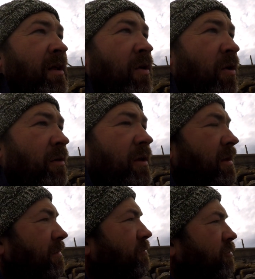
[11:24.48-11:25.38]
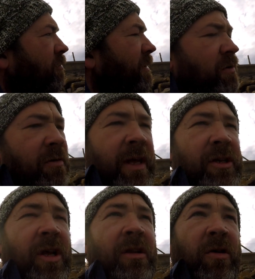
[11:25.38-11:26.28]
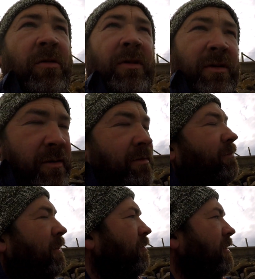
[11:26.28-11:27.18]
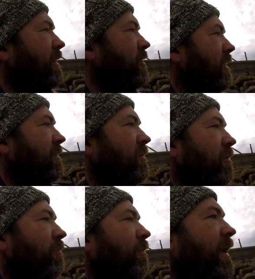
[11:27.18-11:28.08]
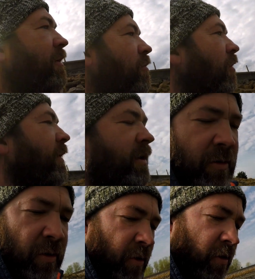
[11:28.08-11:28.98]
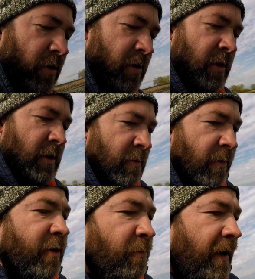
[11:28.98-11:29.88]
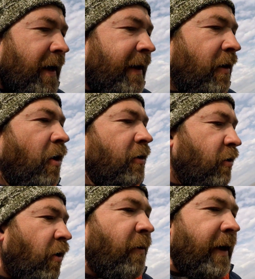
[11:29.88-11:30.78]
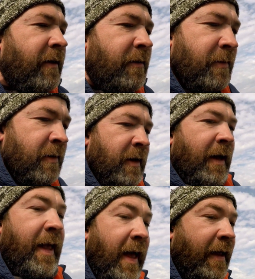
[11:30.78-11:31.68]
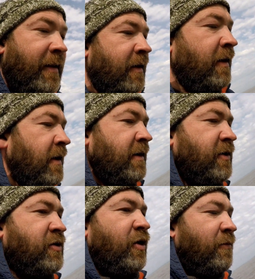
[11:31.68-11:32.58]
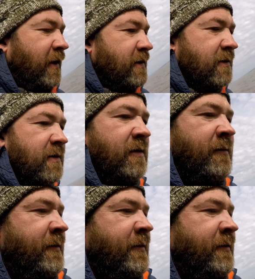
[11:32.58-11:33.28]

No, talk about location. No, location. So where you're going to go, where you're planning on going, again, determines